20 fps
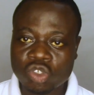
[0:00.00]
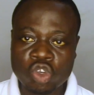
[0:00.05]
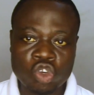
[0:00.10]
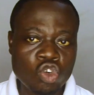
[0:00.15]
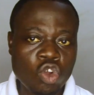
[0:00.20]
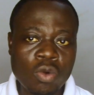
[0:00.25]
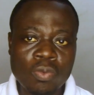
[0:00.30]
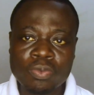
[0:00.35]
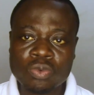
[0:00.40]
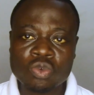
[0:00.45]
So
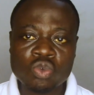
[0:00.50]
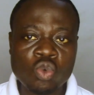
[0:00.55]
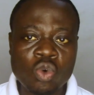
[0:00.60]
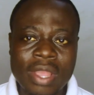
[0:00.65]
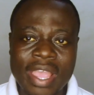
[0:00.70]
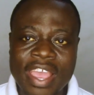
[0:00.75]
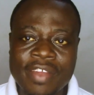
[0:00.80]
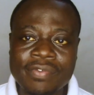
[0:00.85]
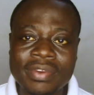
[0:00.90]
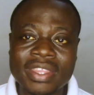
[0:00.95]
you don't
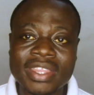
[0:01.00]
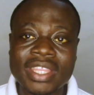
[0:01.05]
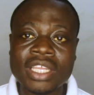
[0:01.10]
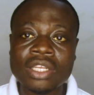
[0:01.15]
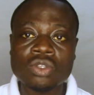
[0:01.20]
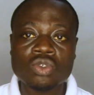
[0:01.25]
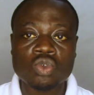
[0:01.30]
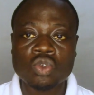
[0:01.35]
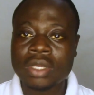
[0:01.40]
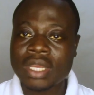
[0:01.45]
do
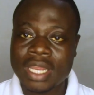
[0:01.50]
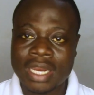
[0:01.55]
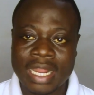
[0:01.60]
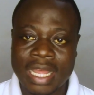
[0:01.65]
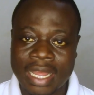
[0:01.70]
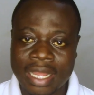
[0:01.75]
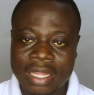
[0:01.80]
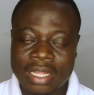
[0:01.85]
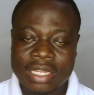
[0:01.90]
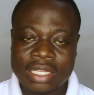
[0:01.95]
everything
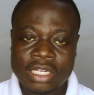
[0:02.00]
together.